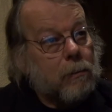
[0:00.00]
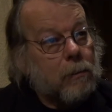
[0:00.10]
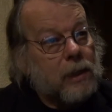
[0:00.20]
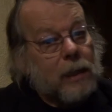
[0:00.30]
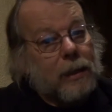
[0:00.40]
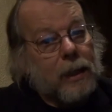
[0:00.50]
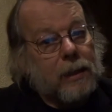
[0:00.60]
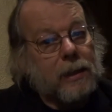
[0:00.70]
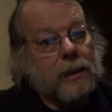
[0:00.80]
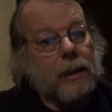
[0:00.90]
It's
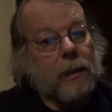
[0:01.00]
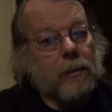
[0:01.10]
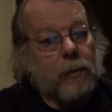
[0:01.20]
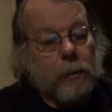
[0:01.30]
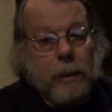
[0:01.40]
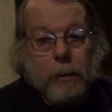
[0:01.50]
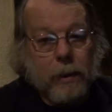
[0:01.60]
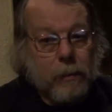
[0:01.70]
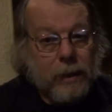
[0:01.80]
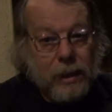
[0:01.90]
unnecessary for
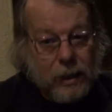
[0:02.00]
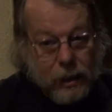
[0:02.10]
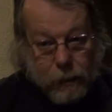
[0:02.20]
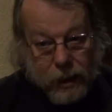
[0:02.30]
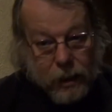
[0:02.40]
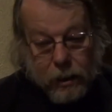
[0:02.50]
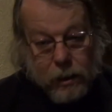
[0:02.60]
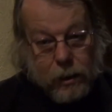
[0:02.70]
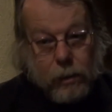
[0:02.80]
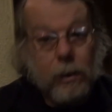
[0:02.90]
people to be sleeping in the
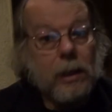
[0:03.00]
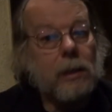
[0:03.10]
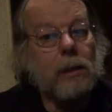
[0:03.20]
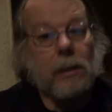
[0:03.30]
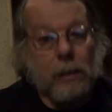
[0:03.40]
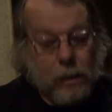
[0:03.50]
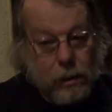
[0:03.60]
streets.